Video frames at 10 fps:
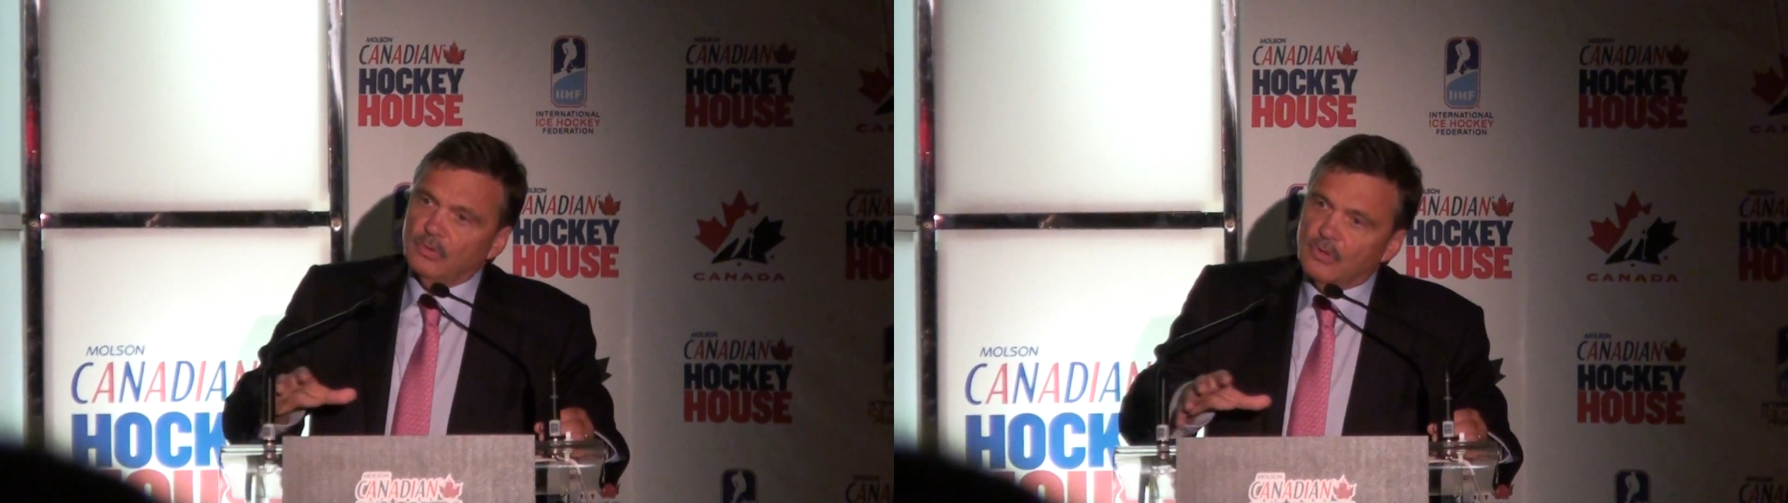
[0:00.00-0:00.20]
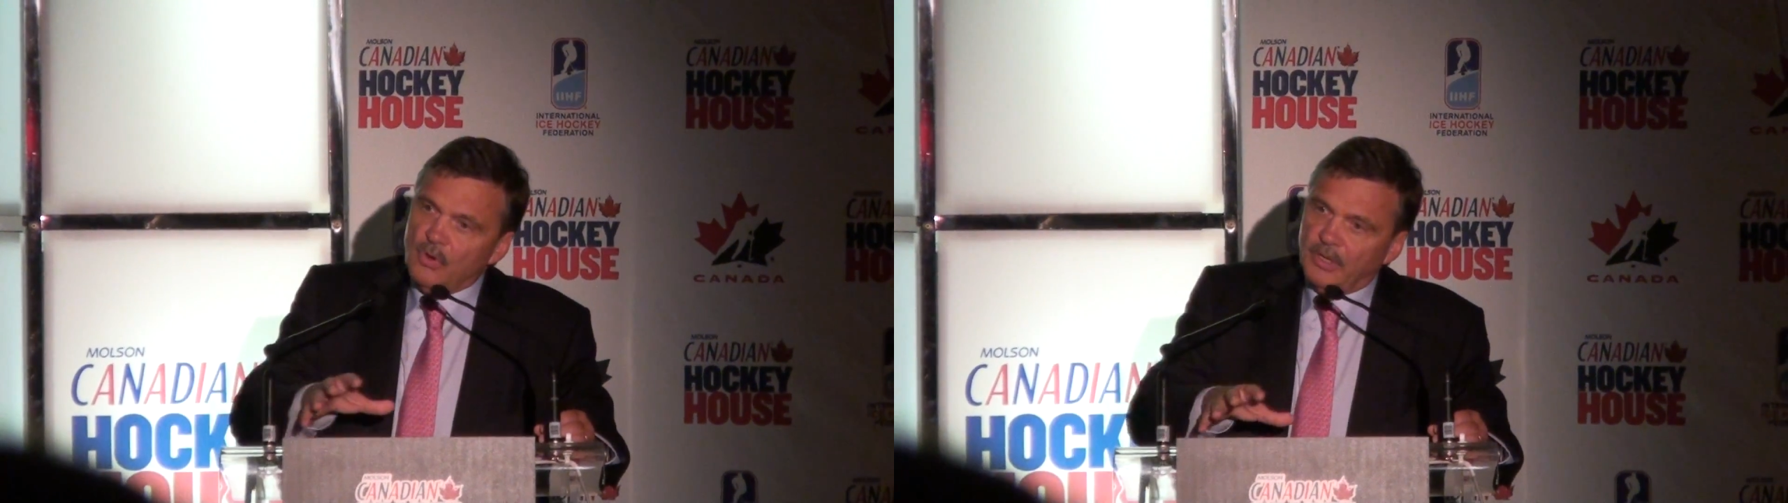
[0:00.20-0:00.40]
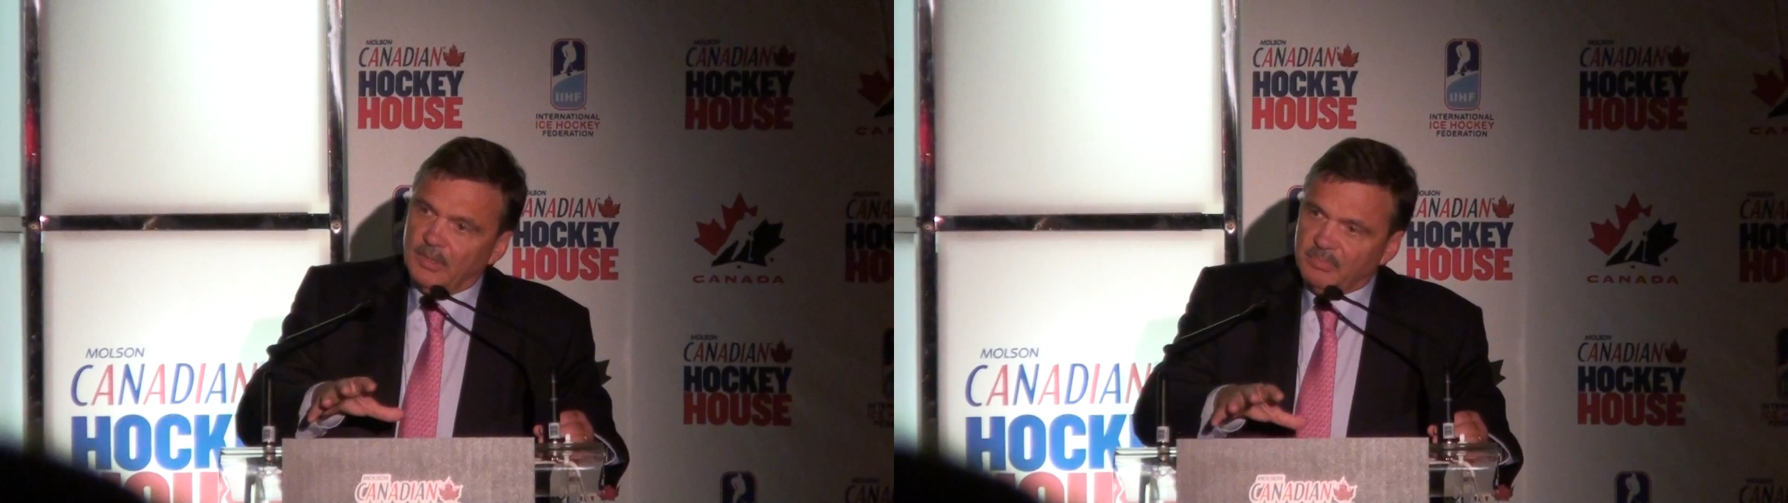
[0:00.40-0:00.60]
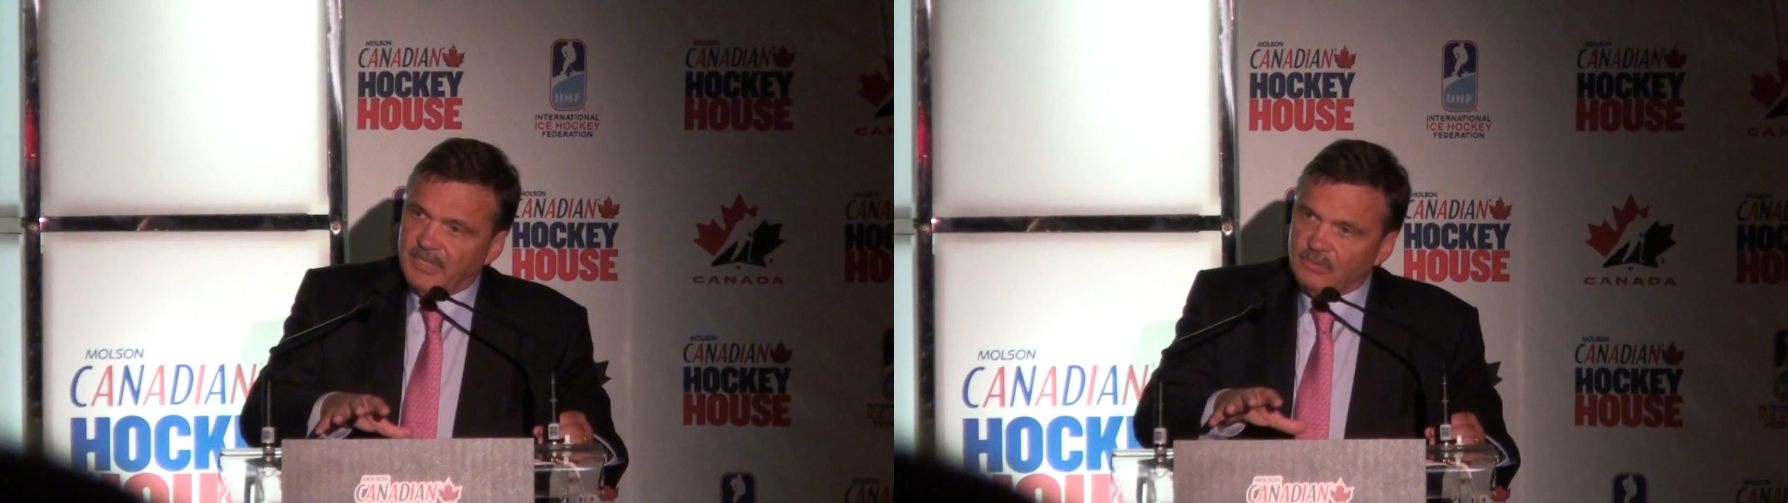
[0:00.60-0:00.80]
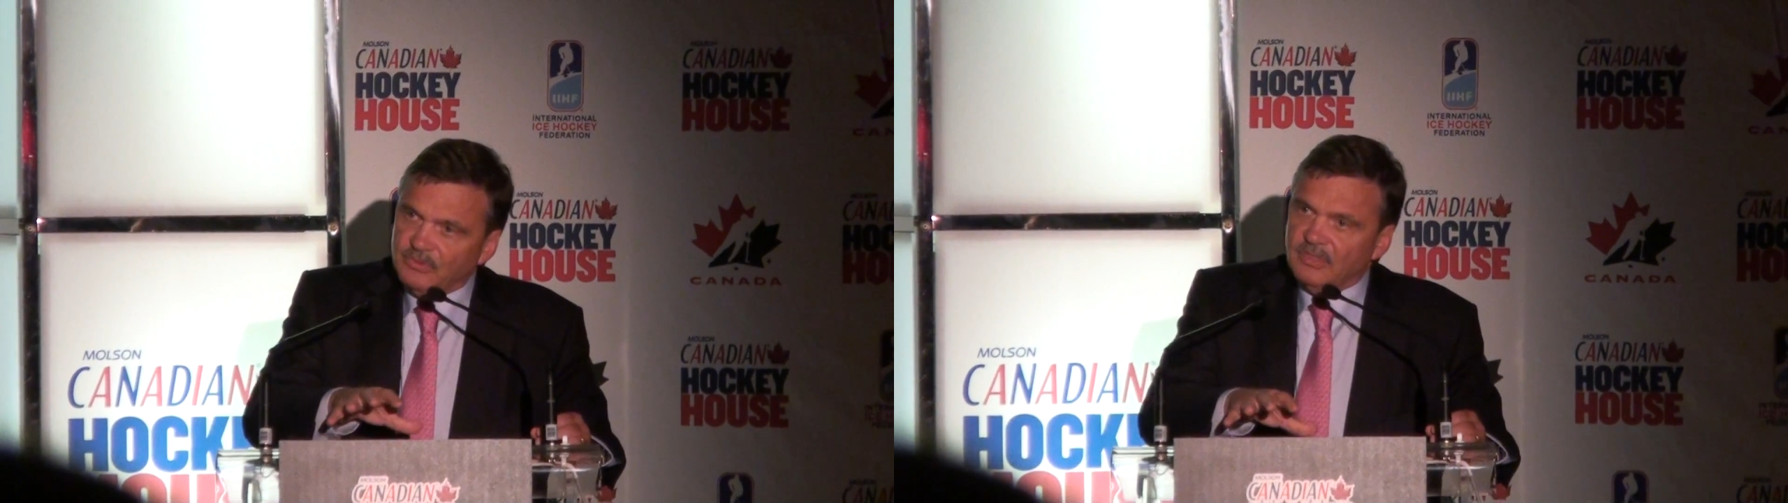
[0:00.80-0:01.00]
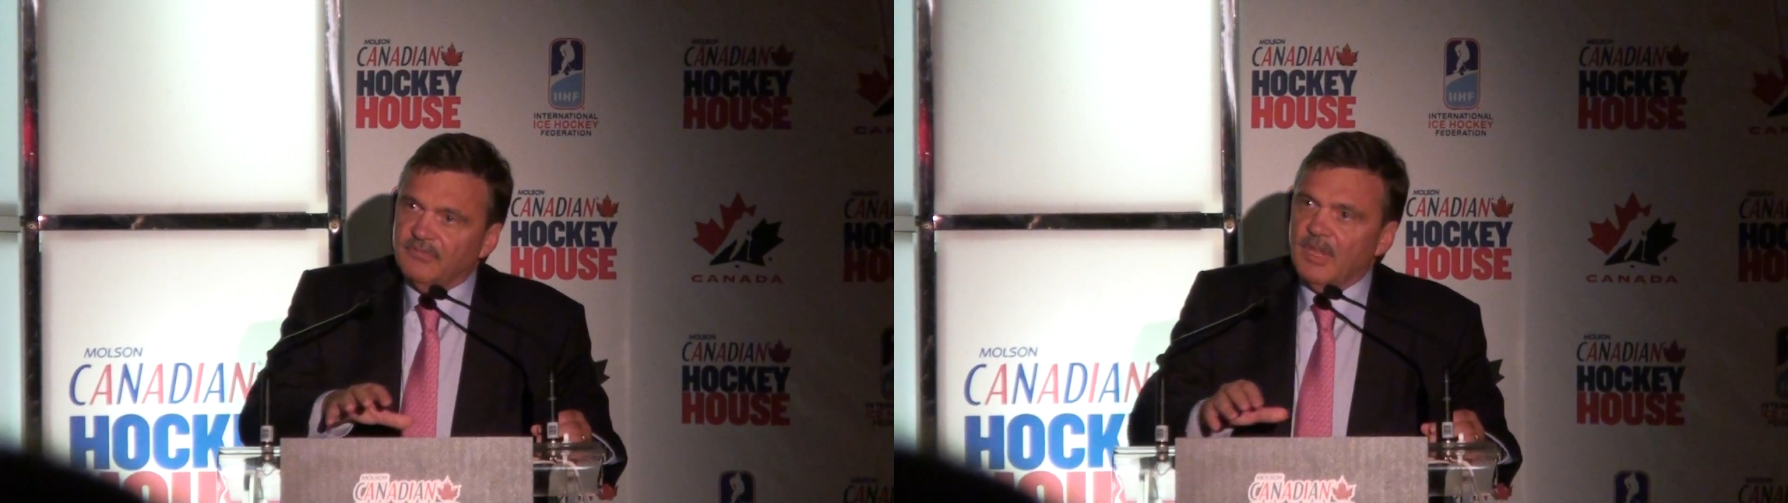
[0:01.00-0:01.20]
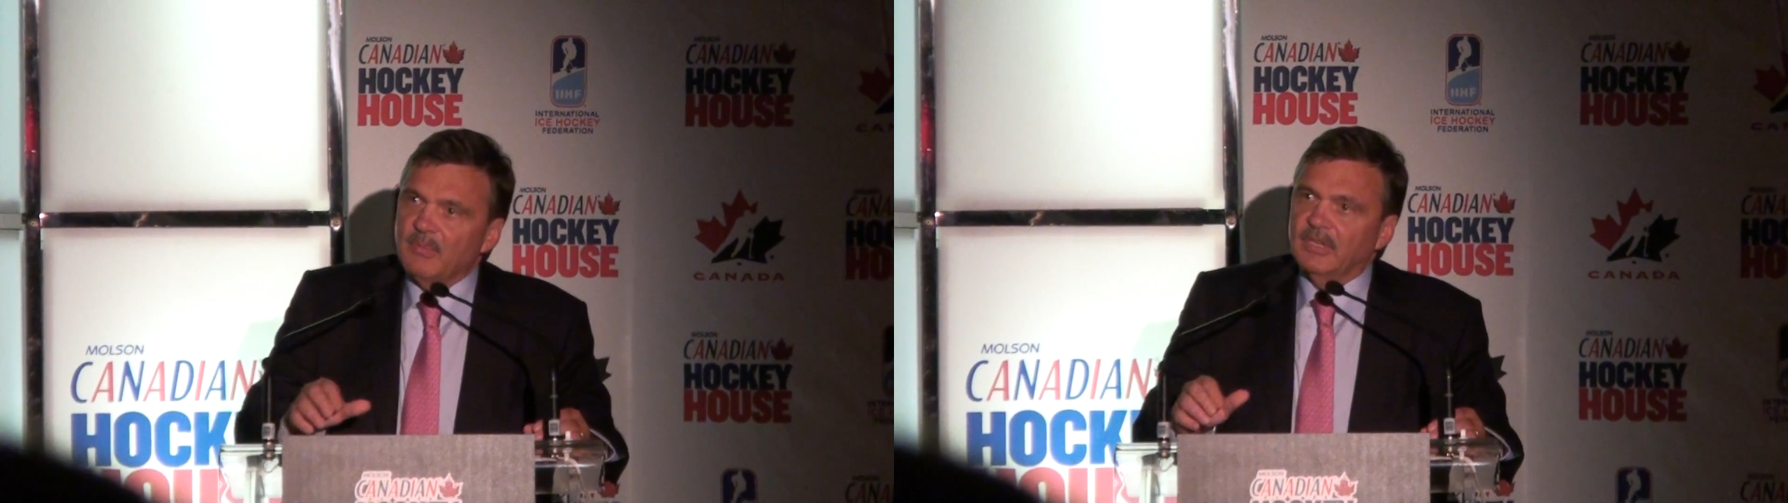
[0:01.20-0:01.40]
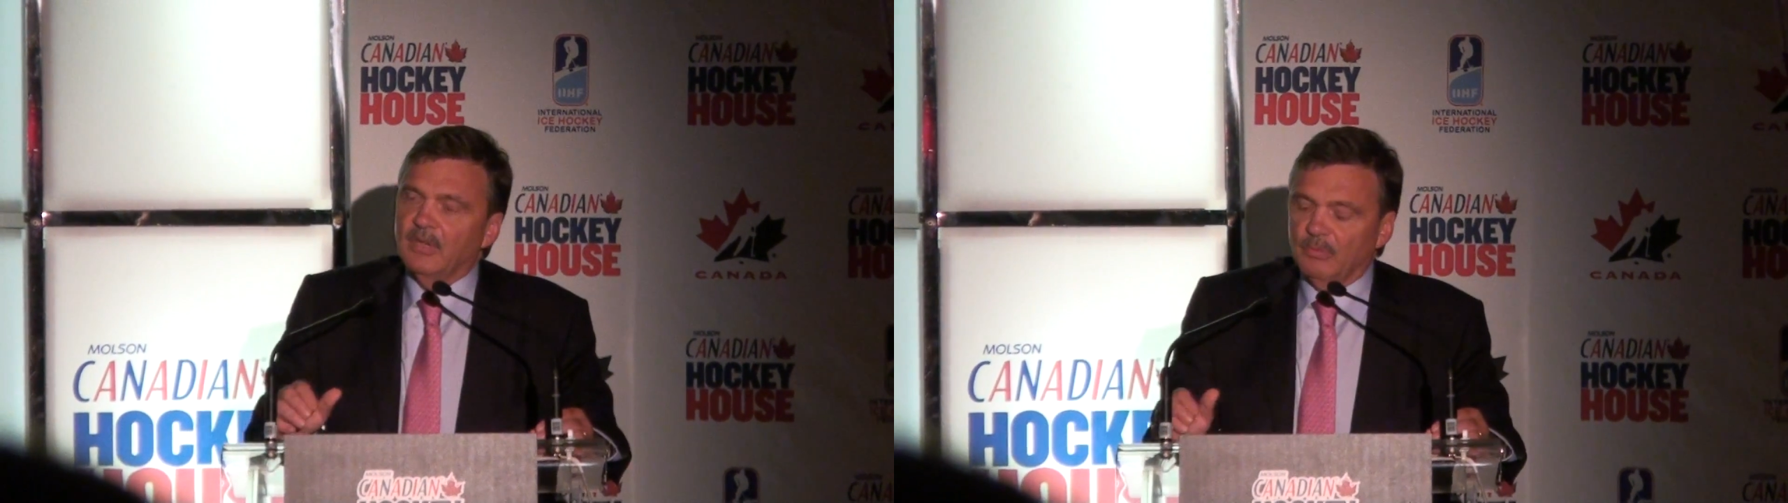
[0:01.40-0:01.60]
could go in a place with their
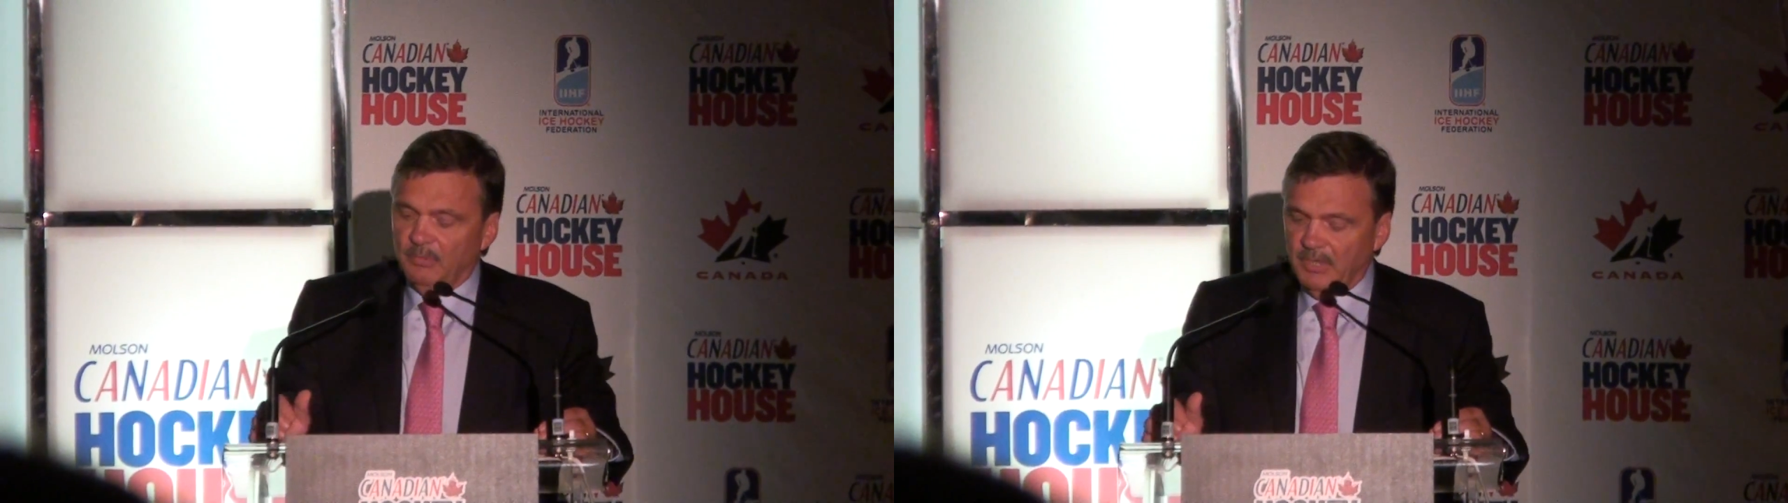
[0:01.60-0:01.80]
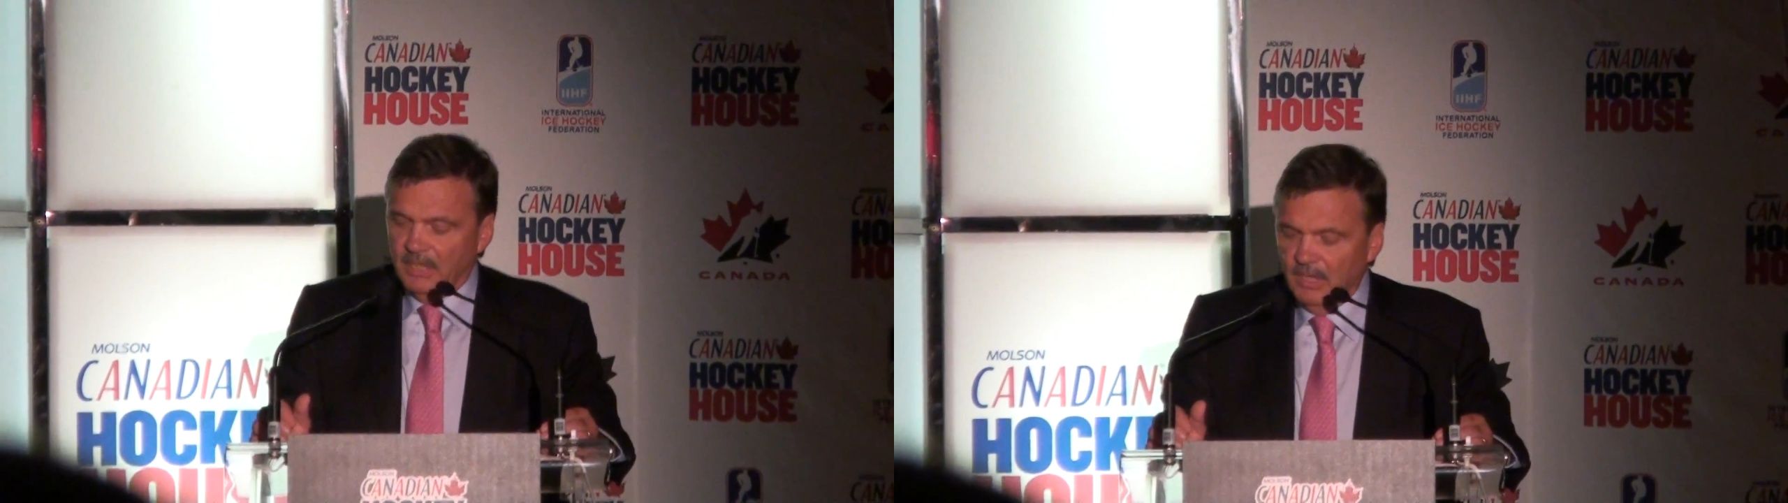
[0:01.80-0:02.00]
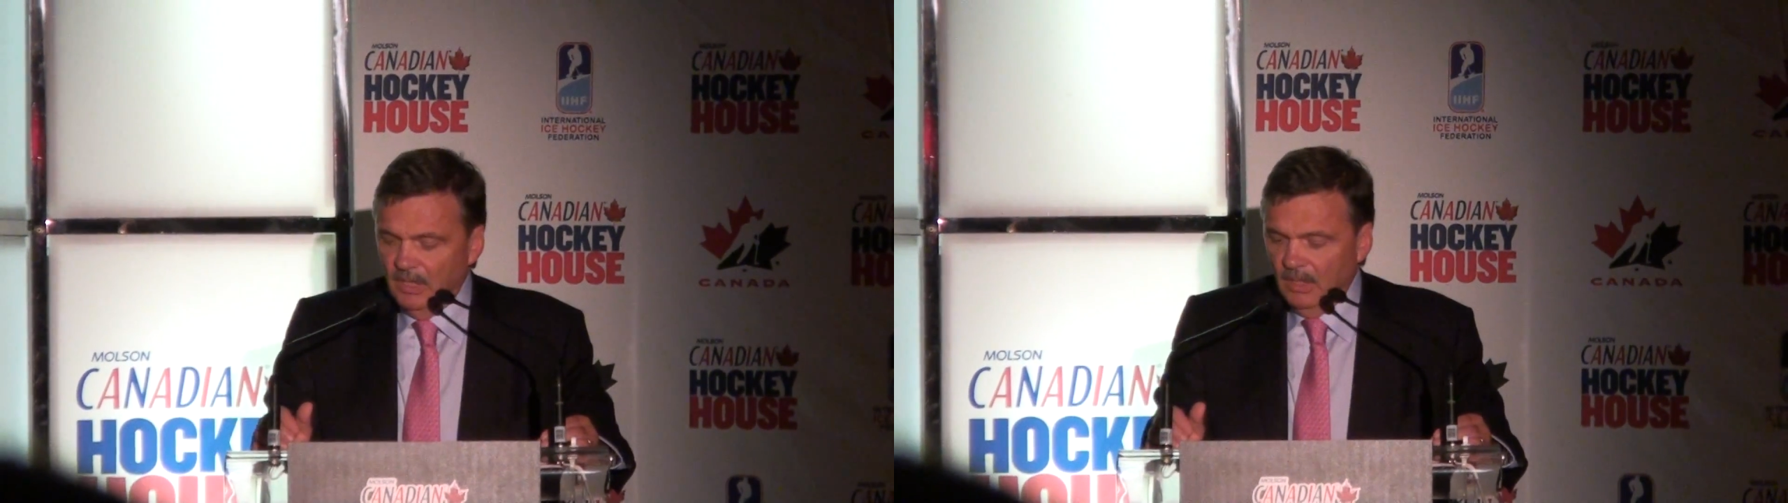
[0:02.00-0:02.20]
family that will be